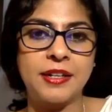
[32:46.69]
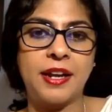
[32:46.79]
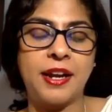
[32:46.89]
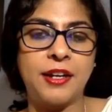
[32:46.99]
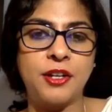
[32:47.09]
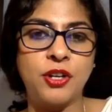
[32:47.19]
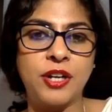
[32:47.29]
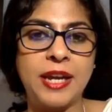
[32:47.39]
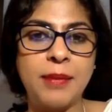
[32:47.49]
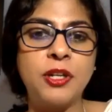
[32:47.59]
And you're
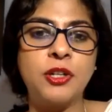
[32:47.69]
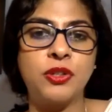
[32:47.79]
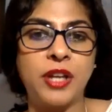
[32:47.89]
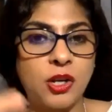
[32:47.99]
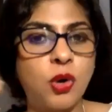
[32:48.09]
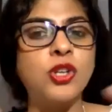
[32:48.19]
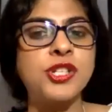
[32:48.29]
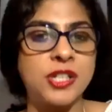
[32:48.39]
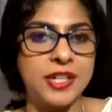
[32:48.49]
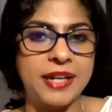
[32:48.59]
able to then course
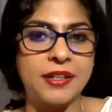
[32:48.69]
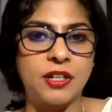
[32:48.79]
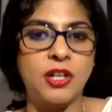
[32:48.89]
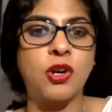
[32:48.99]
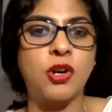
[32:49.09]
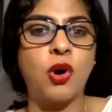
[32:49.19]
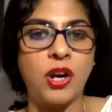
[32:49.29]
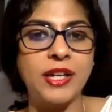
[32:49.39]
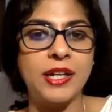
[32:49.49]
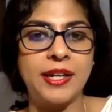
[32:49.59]
correct
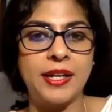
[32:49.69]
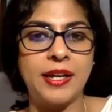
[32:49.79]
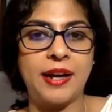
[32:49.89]
accordingly,